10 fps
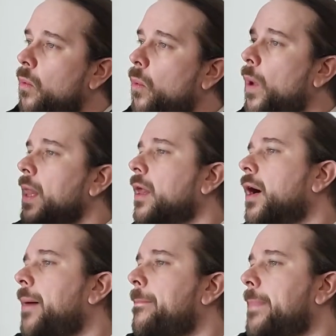
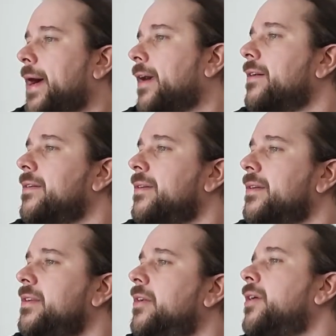Welcome back.
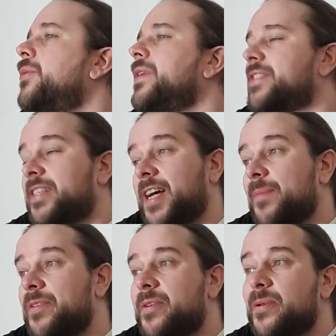Now it's
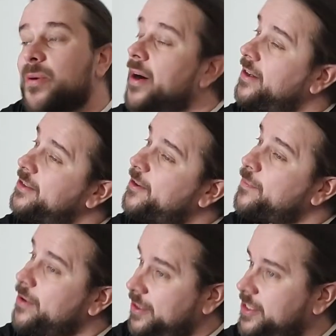time to do another
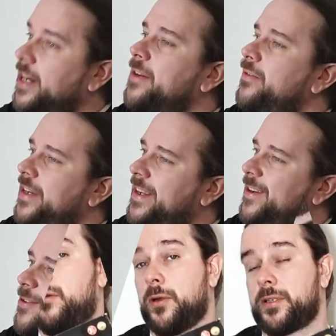Parkside
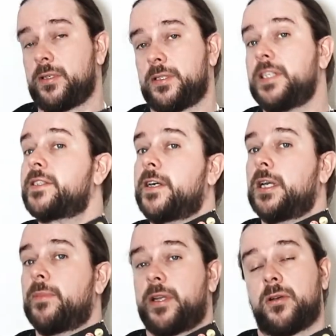video. This
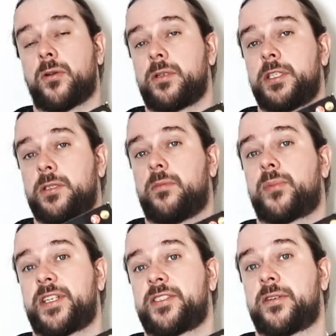time on cordless
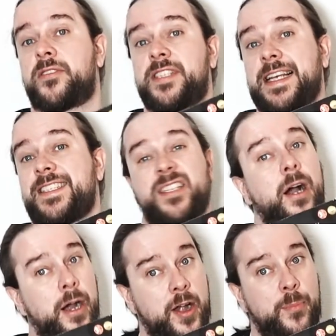compressor slash
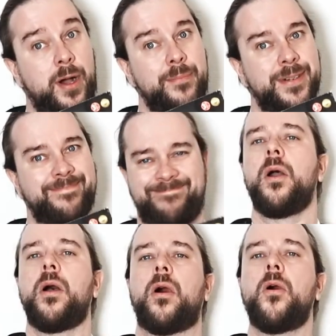air pump.
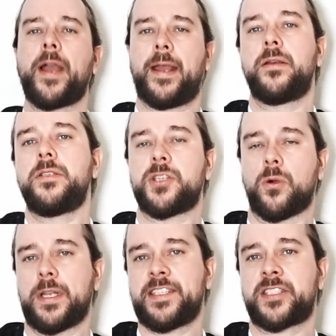Okay, so
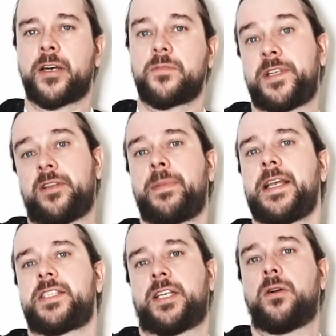let's start with the
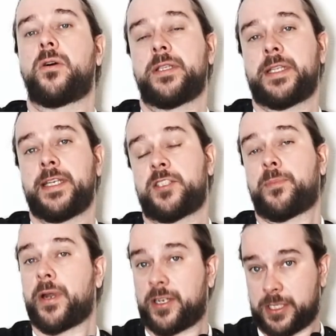basic on these
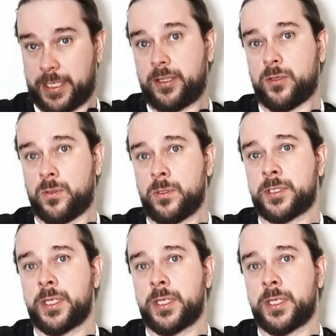Parkside tools.